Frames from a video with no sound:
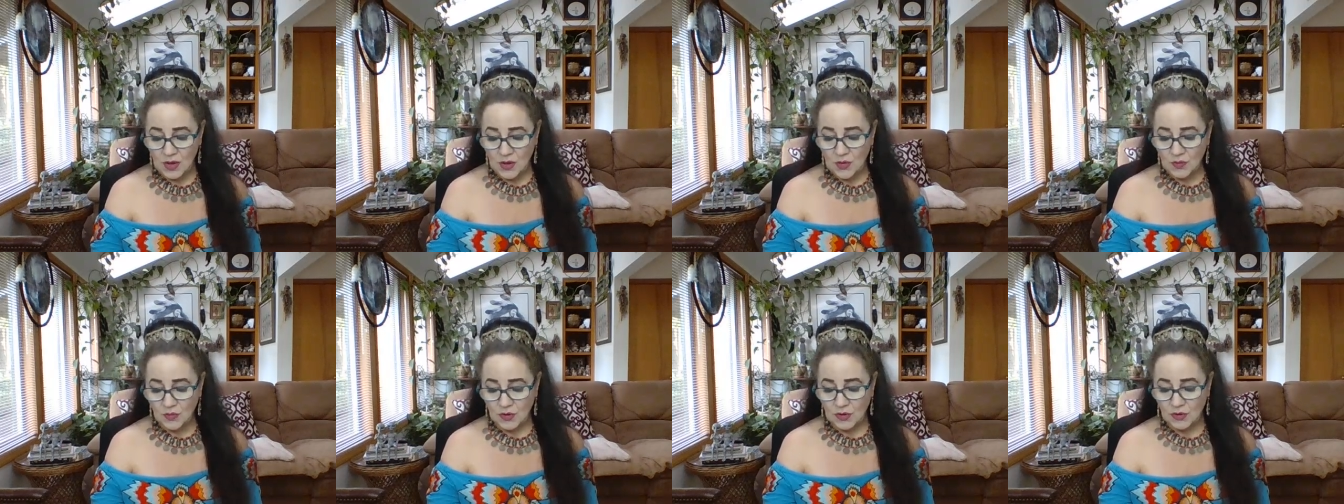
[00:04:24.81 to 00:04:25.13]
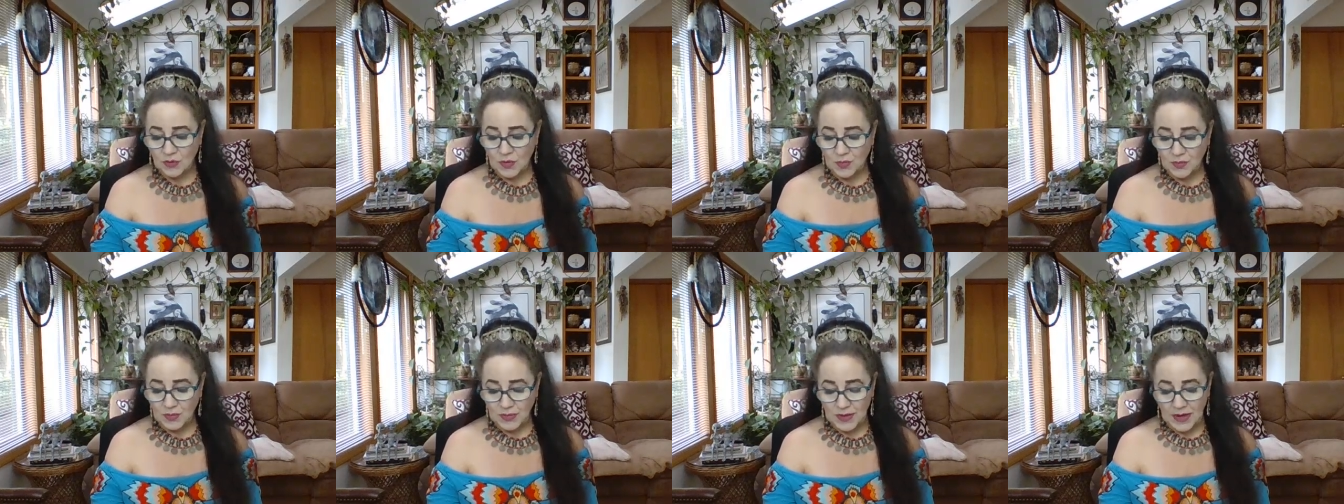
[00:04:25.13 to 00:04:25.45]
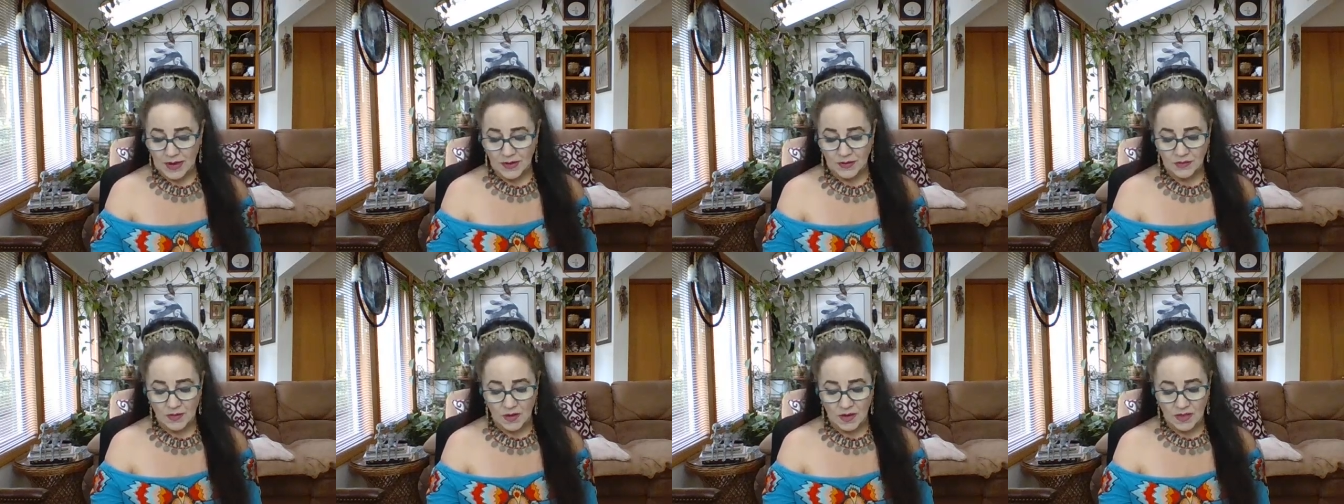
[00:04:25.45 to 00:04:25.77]
which were
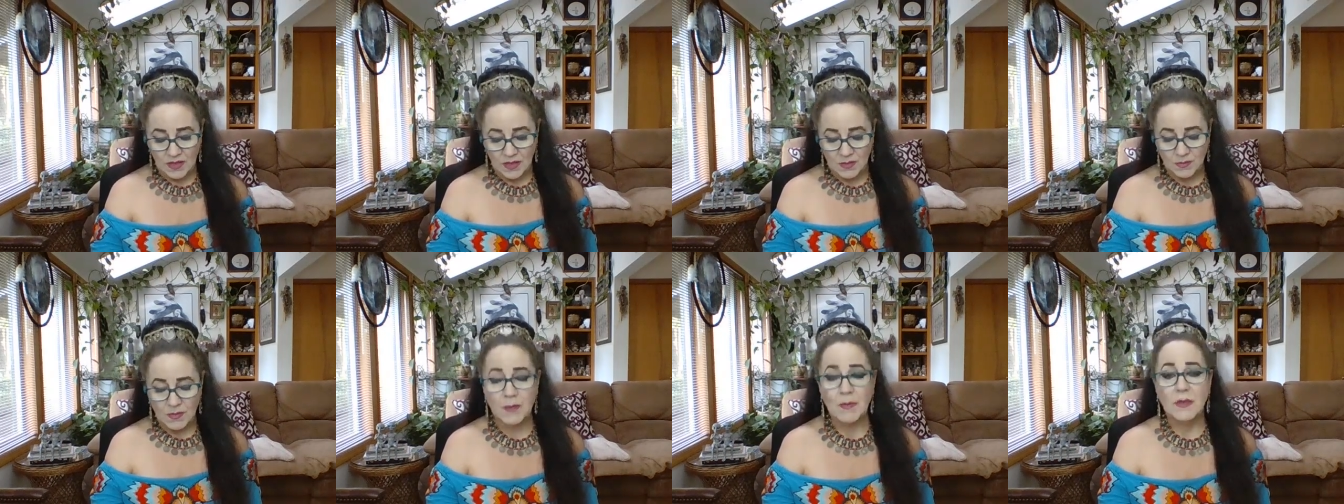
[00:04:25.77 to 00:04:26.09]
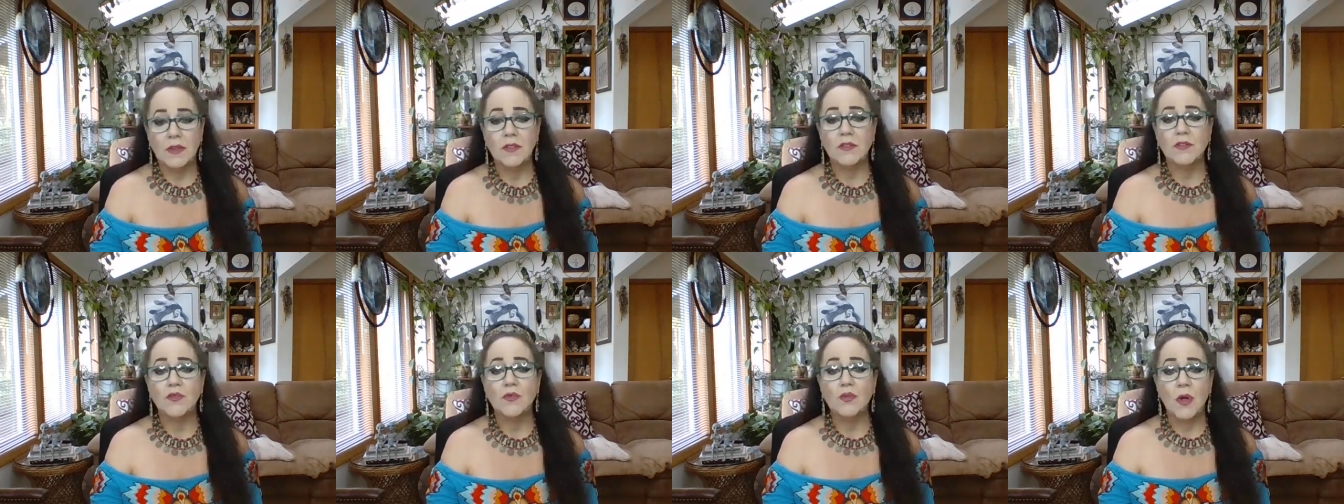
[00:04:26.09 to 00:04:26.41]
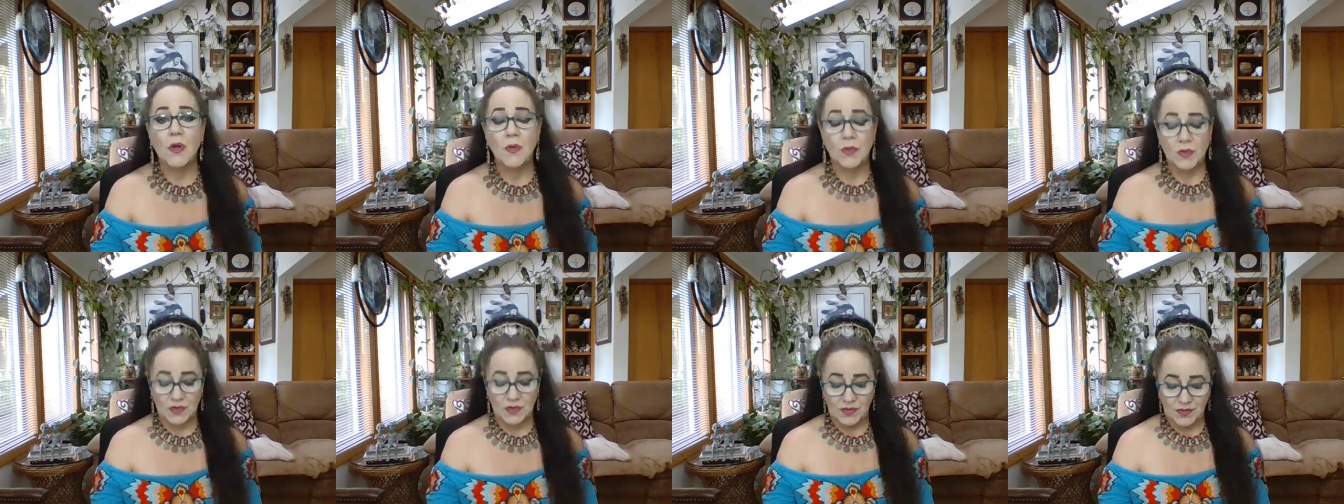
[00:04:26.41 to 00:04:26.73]
placed on the mummy's
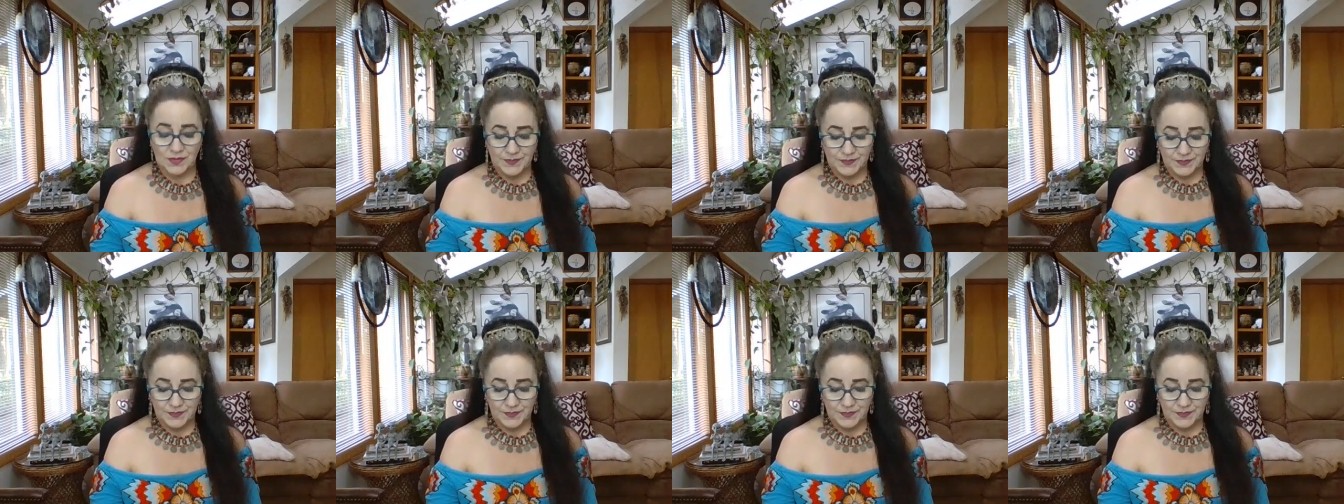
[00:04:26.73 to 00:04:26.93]
throat.